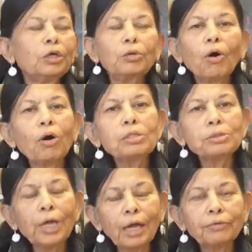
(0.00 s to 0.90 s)
You
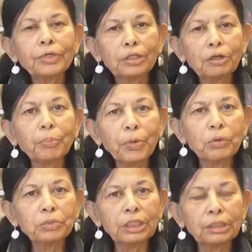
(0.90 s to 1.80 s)
also have heard of
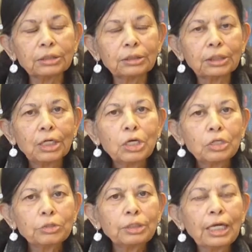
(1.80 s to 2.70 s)
proteins.
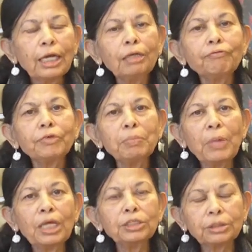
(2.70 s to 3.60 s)
So the
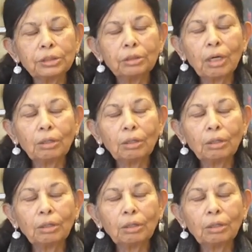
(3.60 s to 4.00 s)
information